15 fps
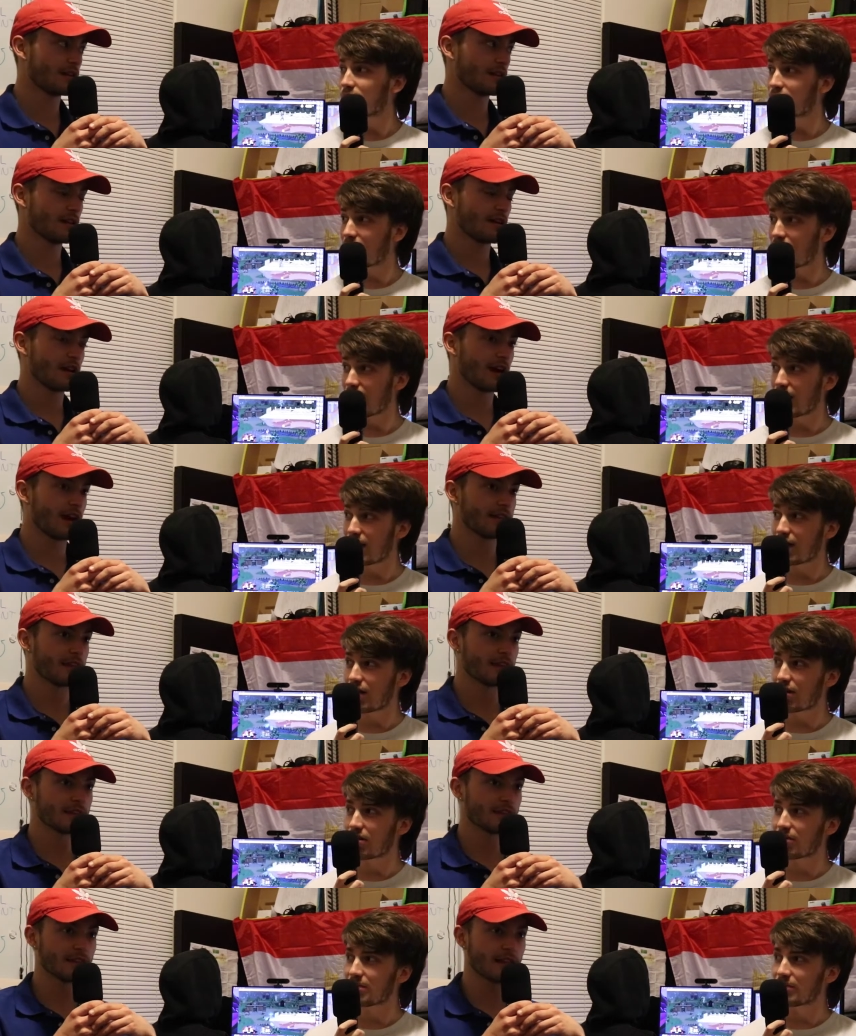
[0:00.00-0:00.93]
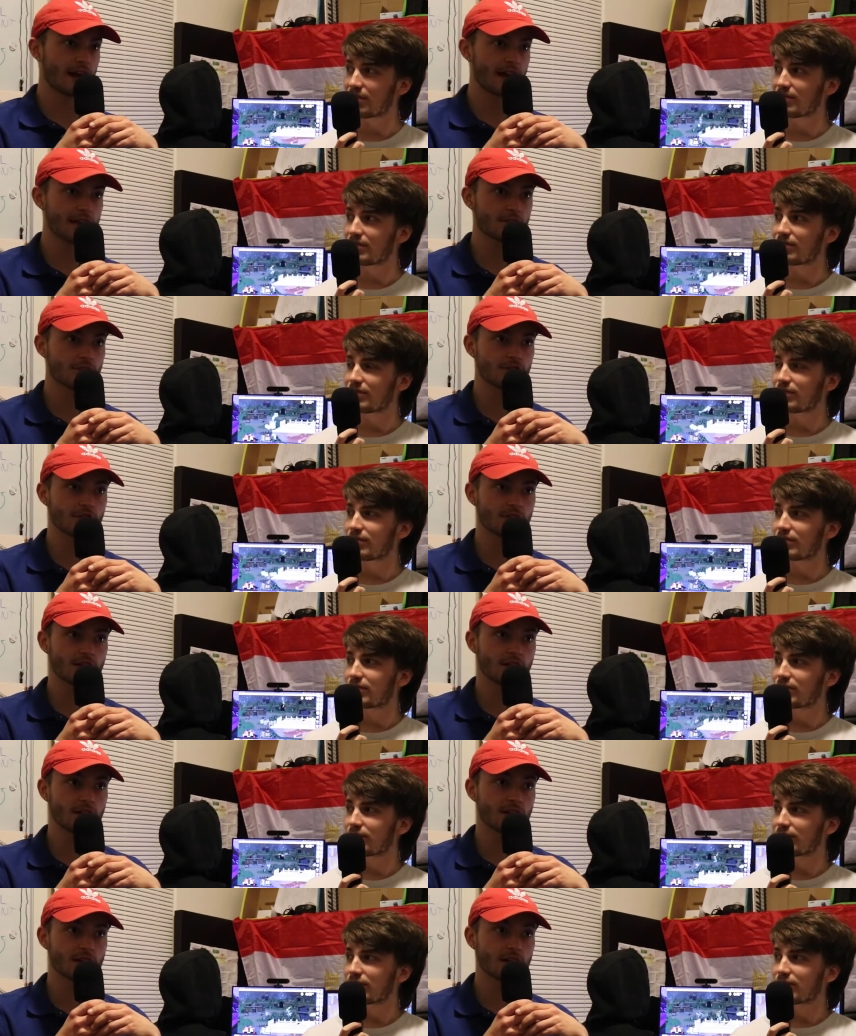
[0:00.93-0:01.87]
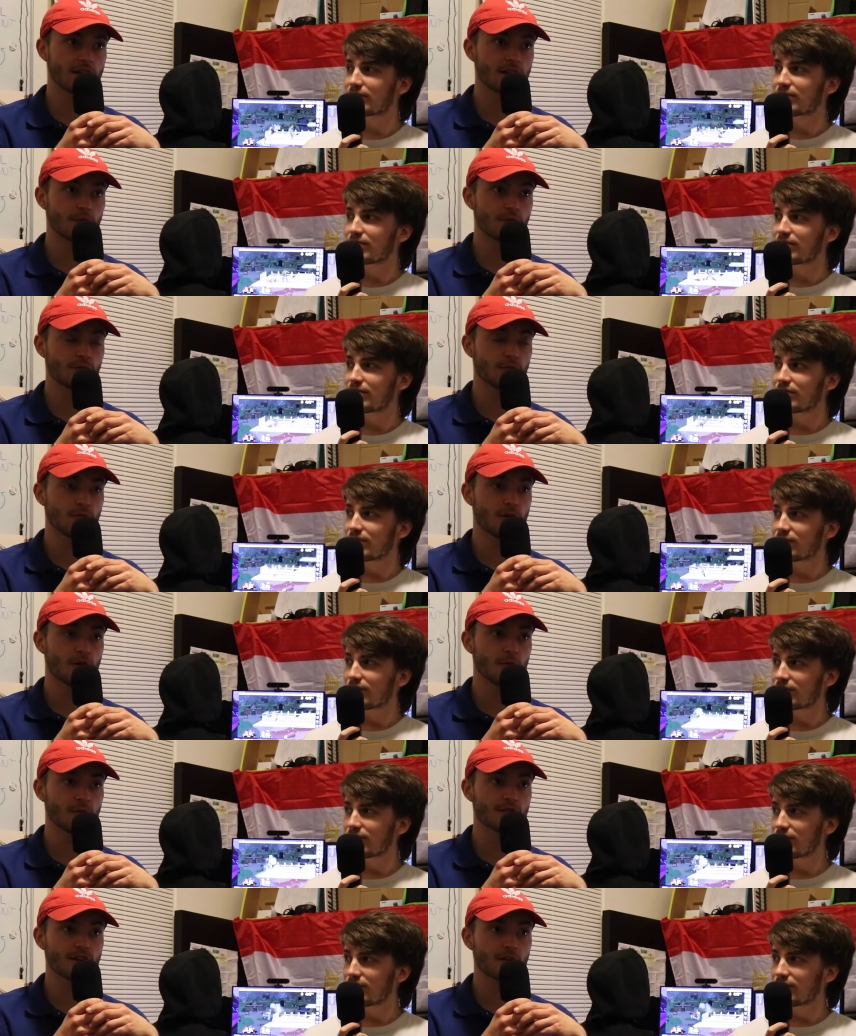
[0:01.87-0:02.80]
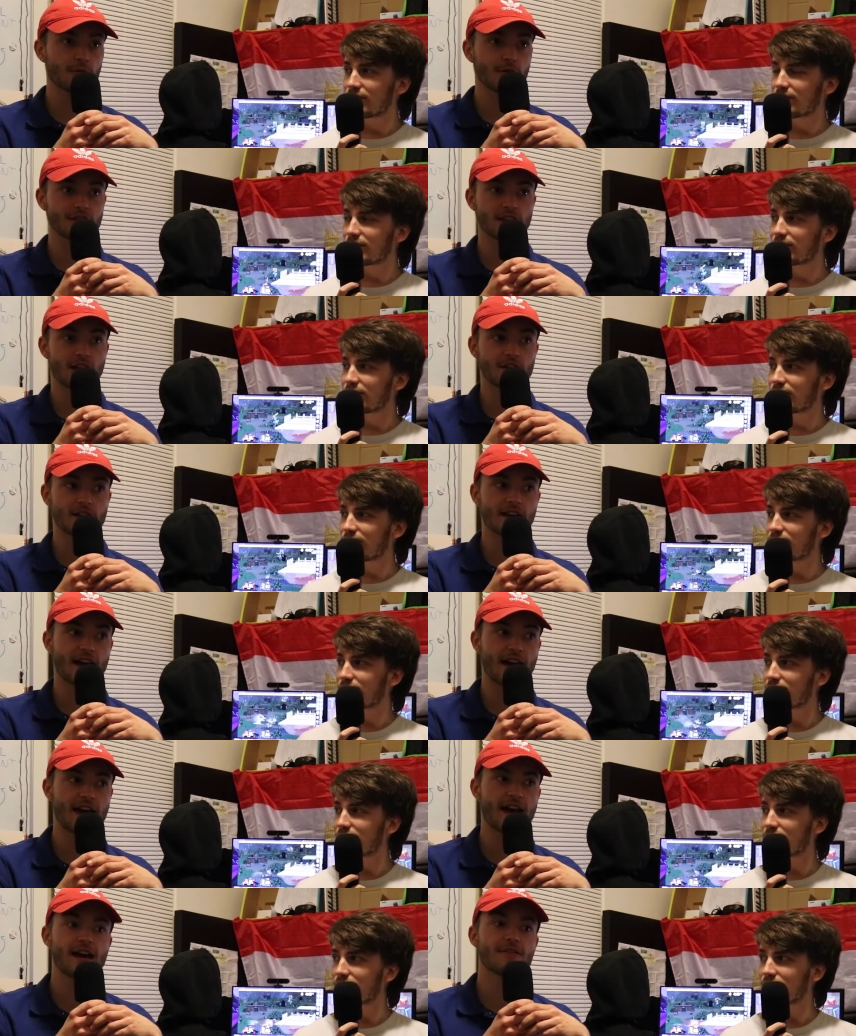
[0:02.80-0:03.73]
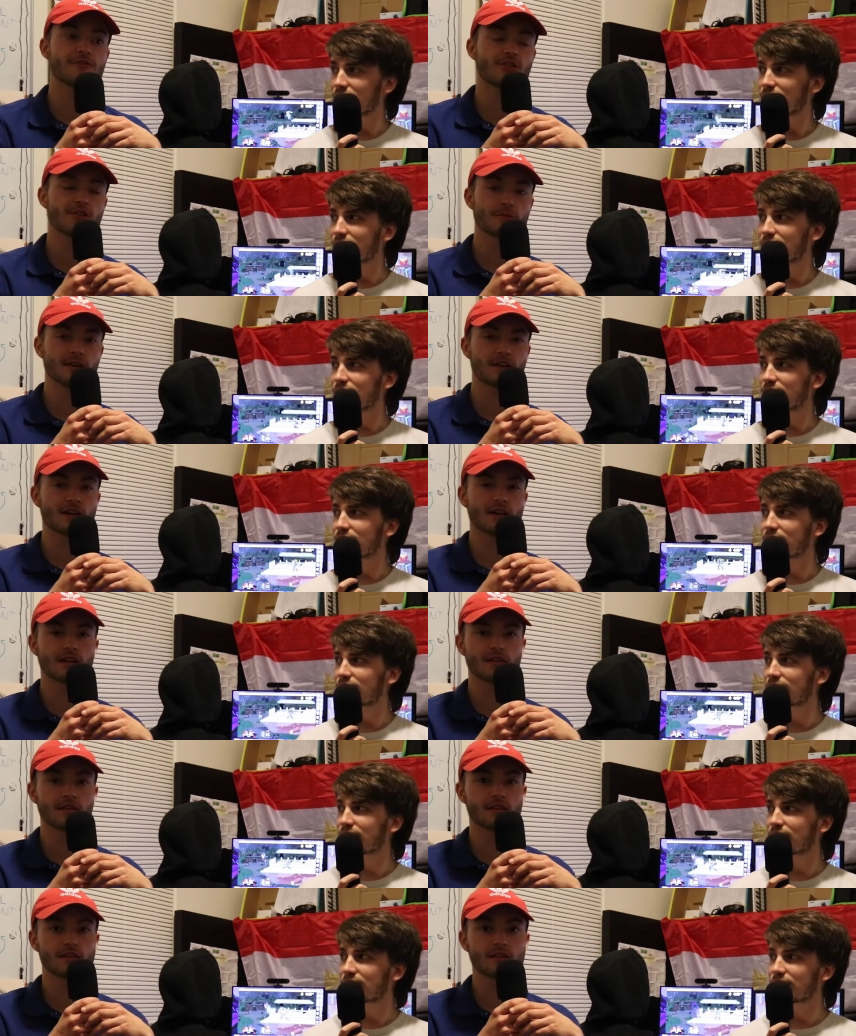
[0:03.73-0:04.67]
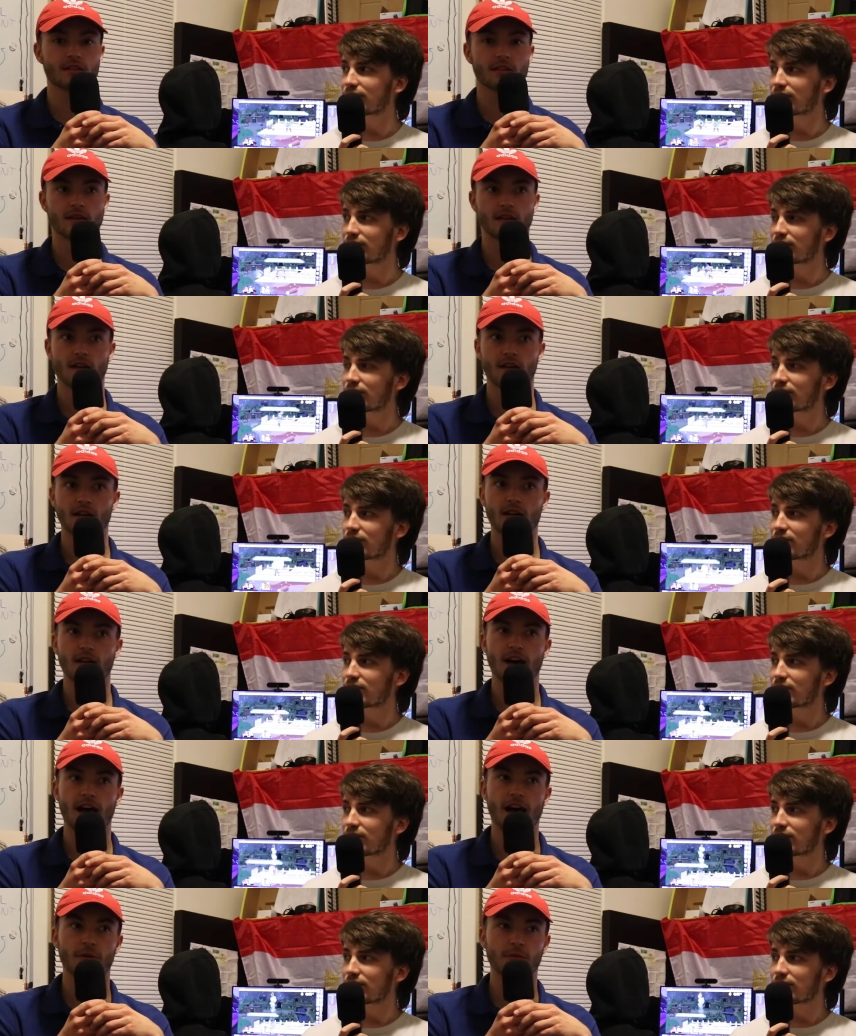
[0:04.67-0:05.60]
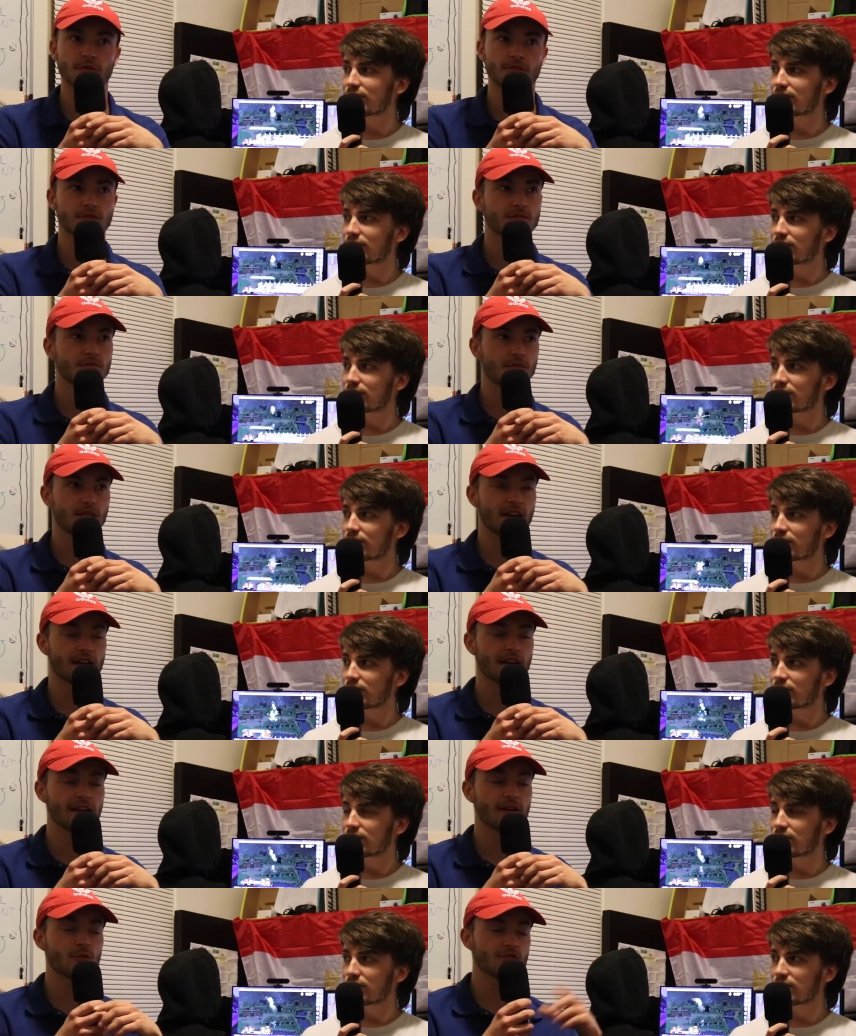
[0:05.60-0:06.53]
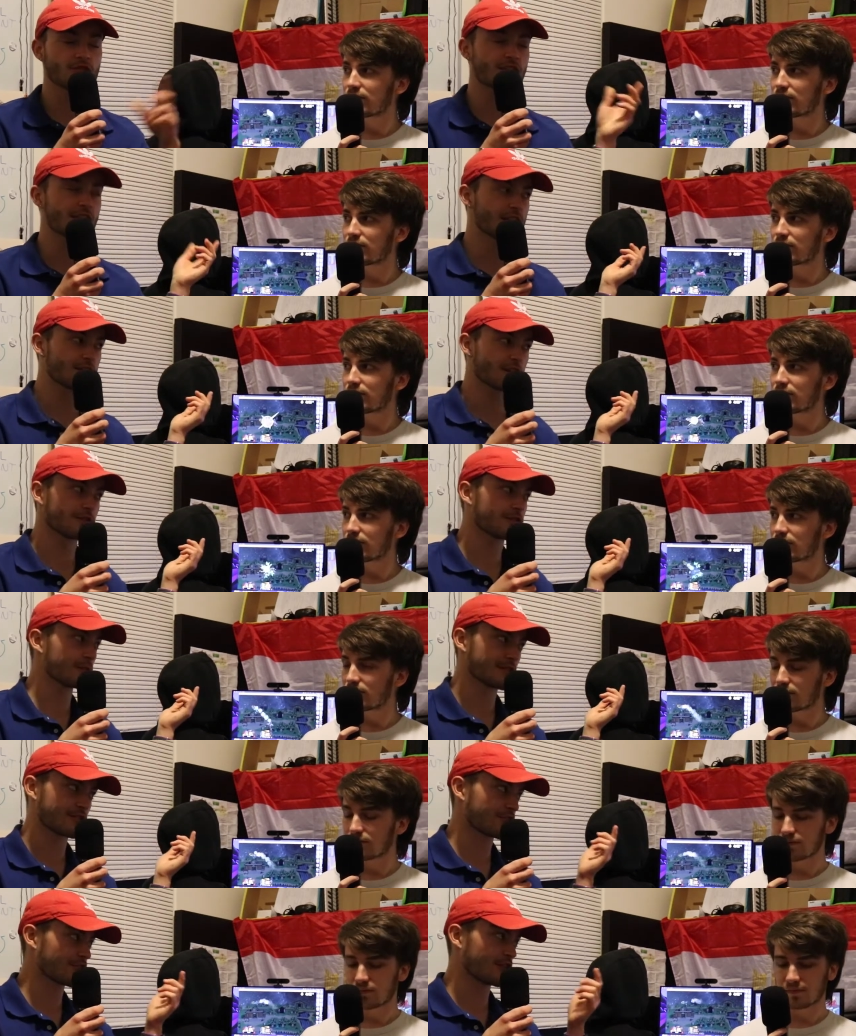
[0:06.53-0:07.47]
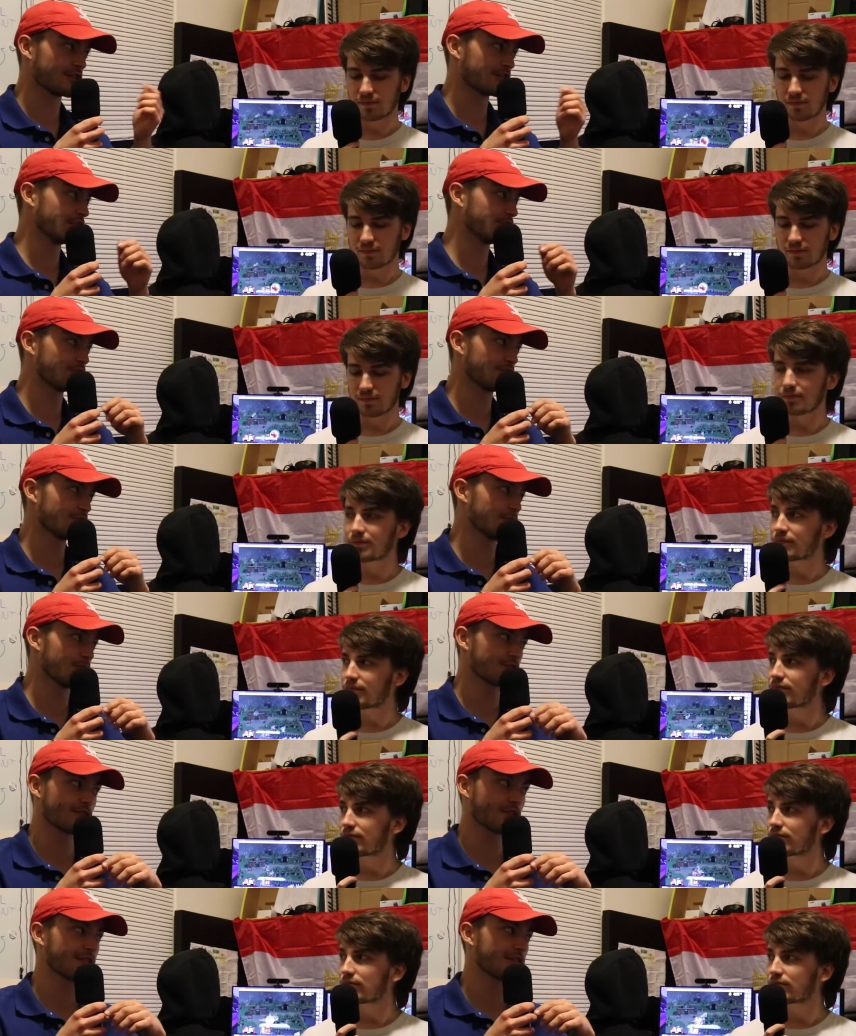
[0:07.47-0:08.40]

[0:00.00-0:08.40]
Speaker 1: Damn. And then last year it almost like went down in half just because I would like it was just easier for me to turn on YouTube and just